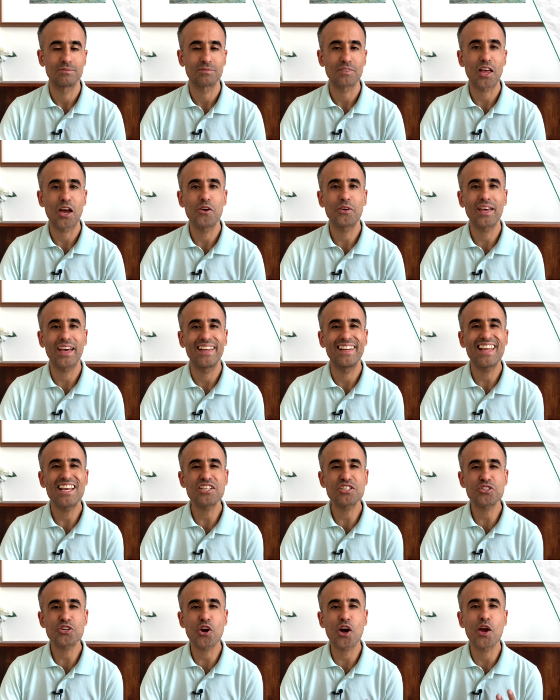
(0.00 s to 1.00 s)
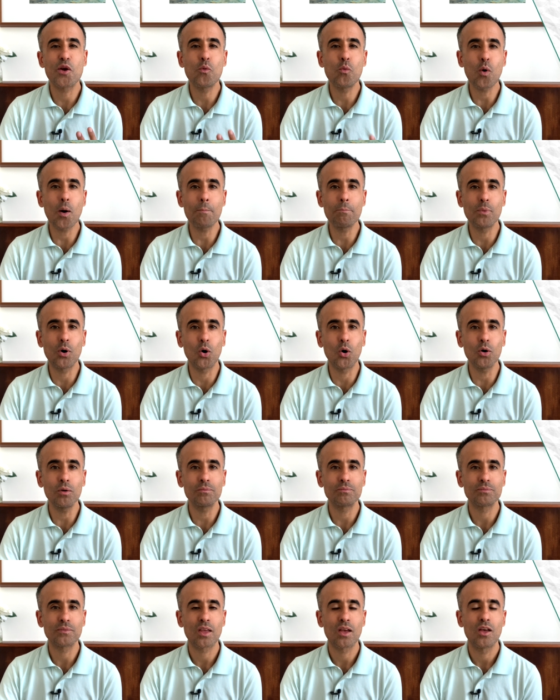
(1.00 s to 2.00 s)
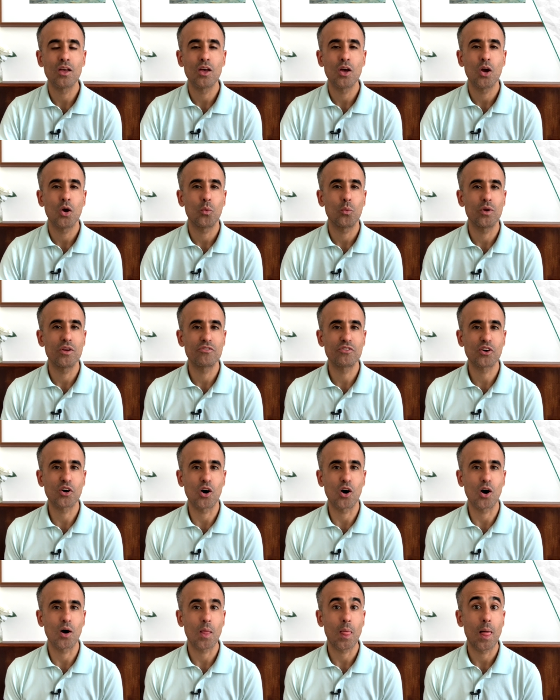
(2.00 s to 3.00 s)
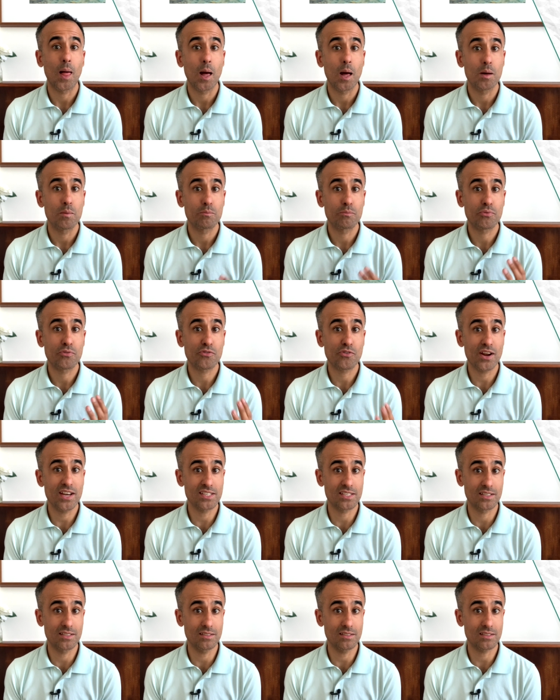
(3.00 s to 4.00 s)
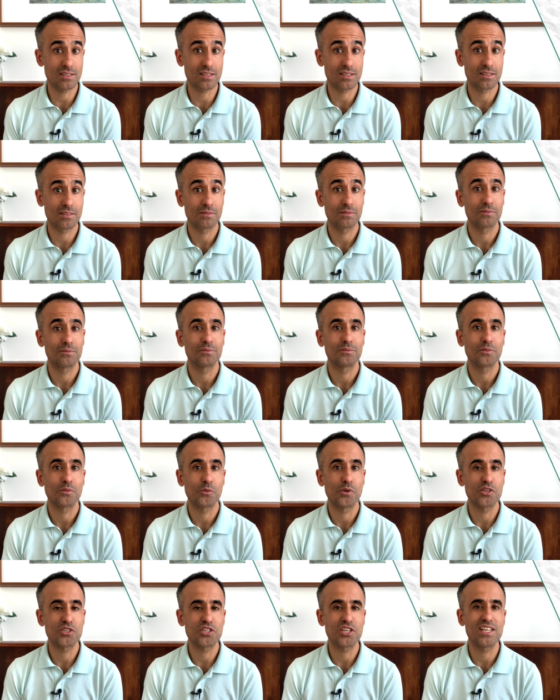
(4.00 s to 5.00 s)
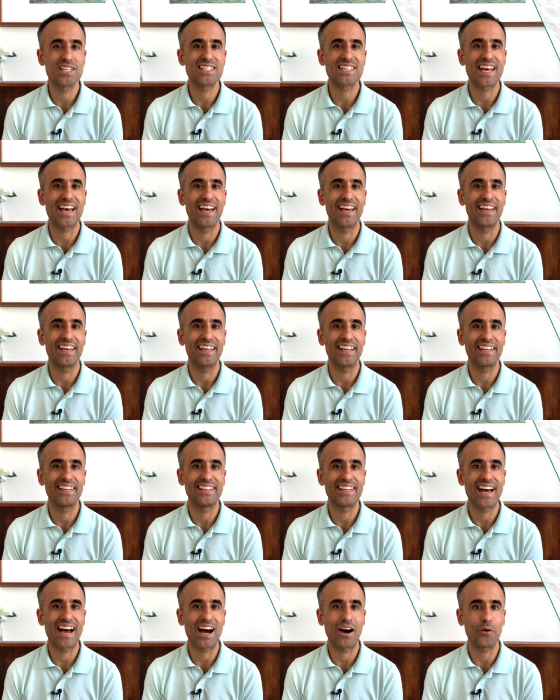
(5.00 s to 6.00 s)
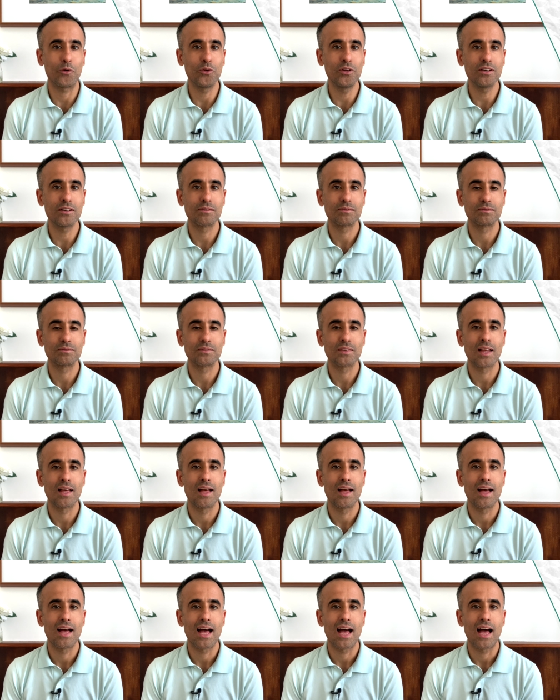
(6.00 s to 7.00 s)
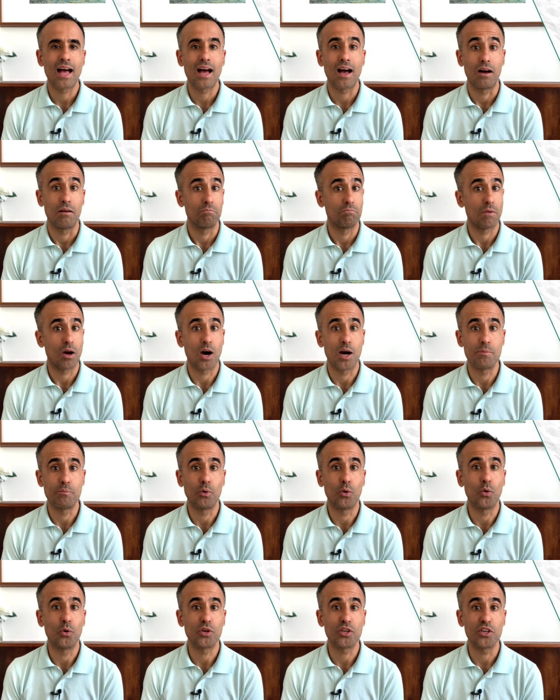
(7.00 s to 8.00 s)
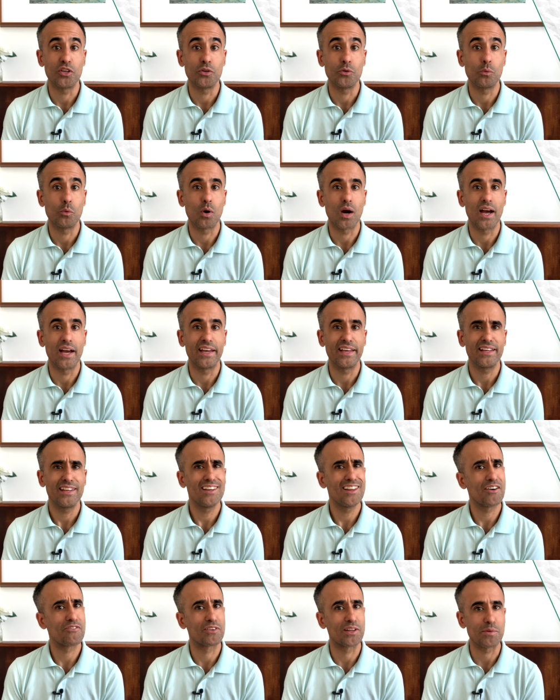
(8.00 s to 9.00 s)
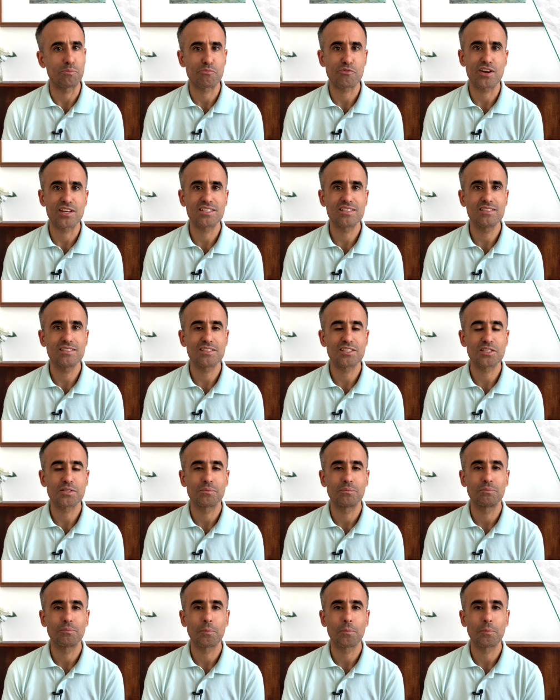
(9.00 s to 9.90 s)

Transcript: Okay, let's try one more. We've got present, which is a noun. I bought you a lovely present.